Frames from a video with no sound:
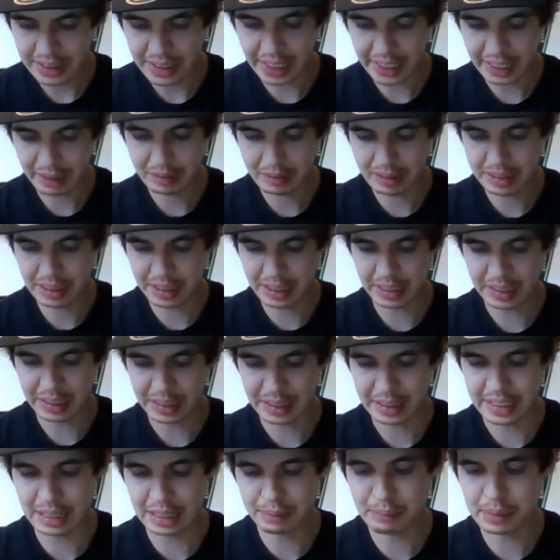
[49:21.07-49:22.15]
Like I was saying,
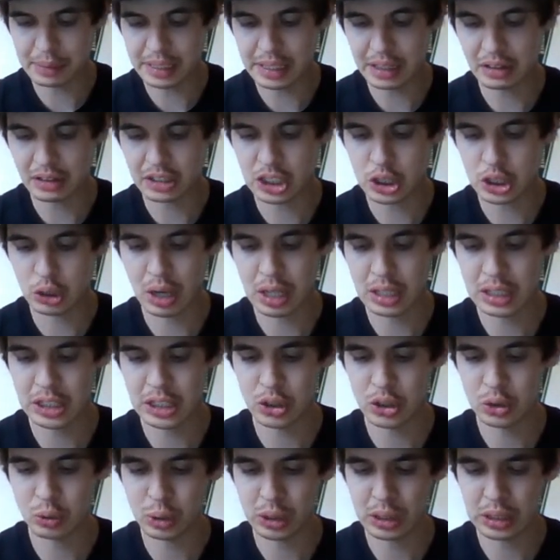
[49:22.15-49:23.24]
the Edmonton Elks
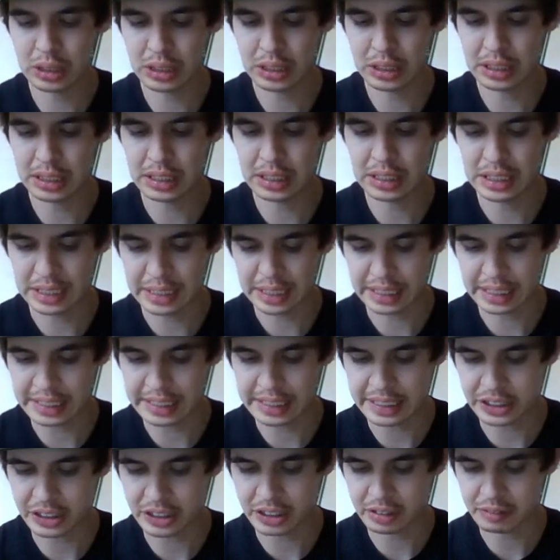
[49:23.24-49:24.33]
crossing over into the
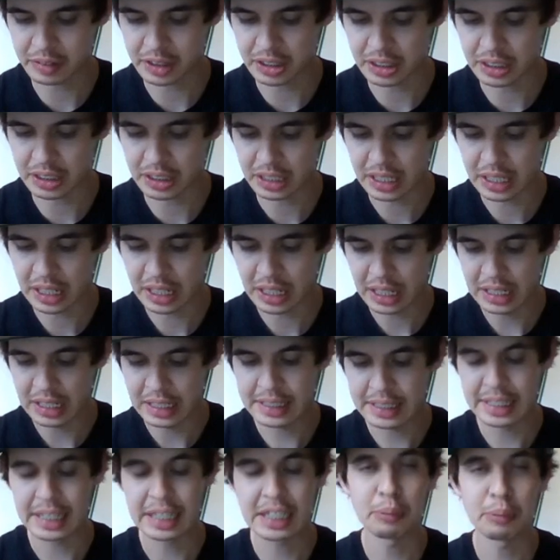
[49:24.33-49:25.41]
Eastern Division
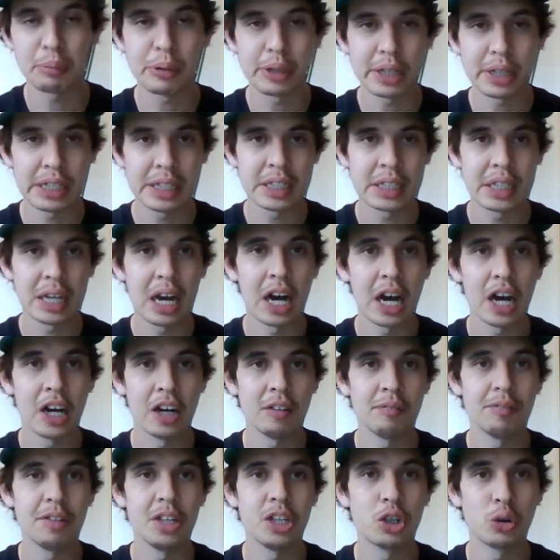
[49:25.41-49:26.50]
to take the place
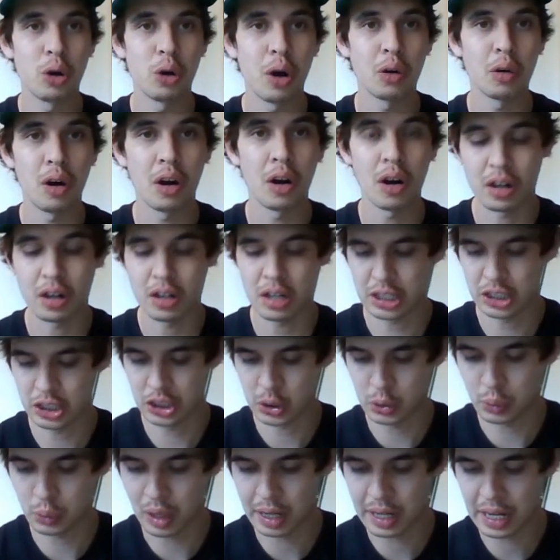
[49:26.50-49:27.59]
of the Toronto Argonauts,
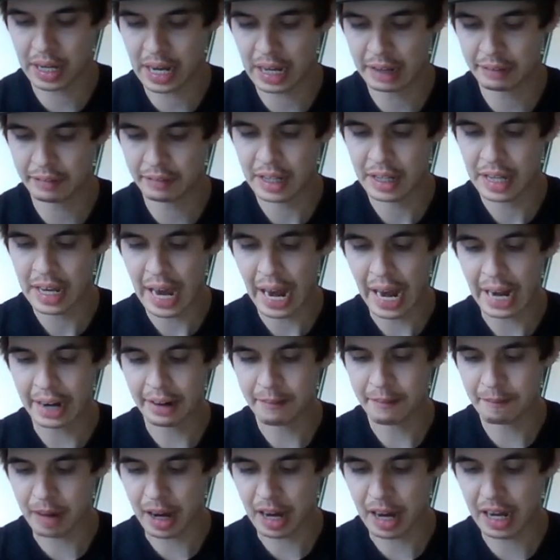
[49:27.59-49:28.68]
who I have
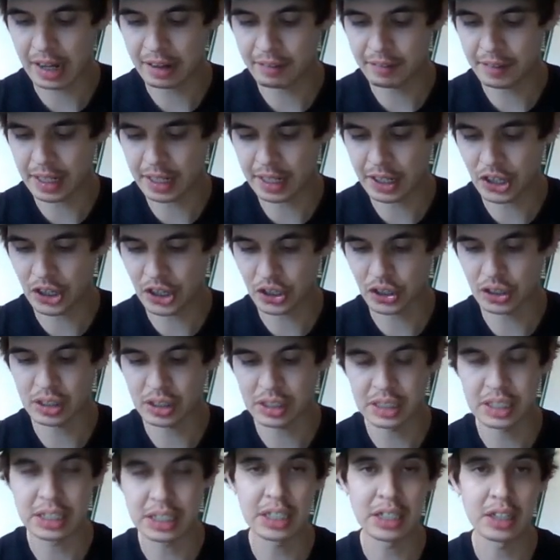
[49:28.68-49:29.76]
at
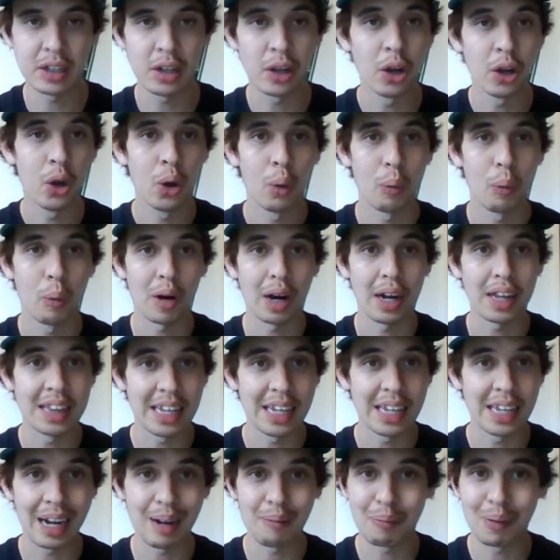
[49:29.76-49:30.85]
5-13, where I
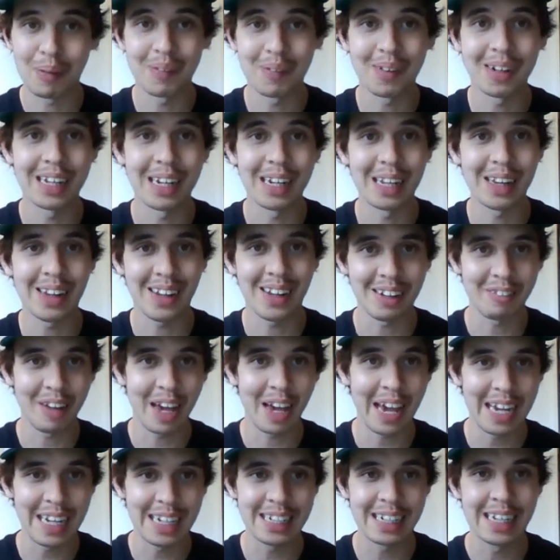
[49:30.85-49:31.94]
think I'm probably going to get a lot of
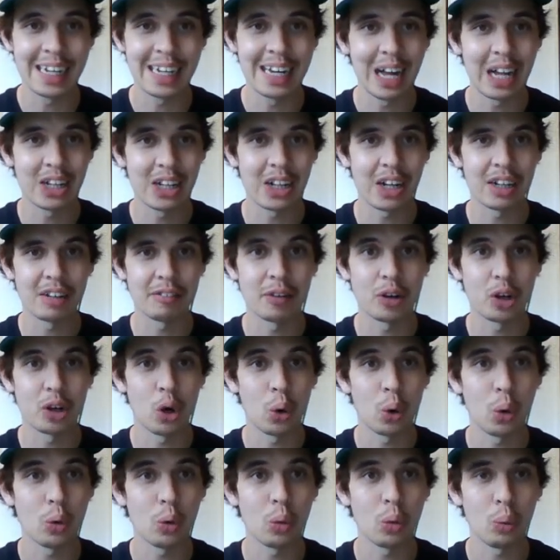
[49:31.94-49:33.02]
hate, a lot of
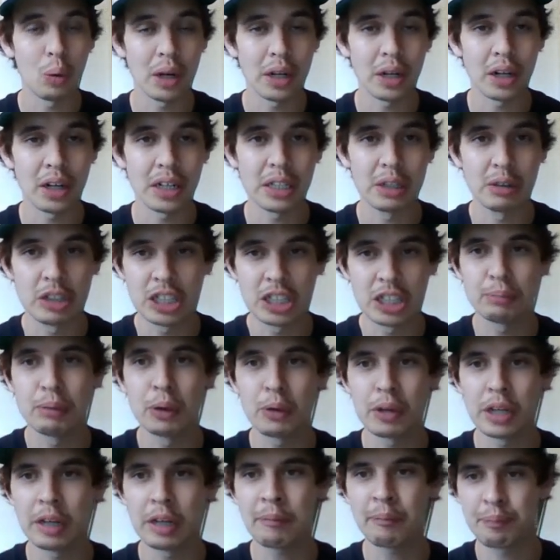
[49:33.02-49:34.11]
Cole, what are you
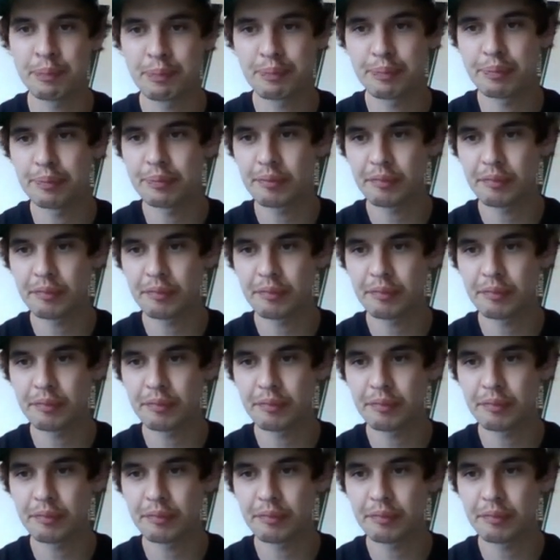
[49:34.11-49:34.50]
smoking?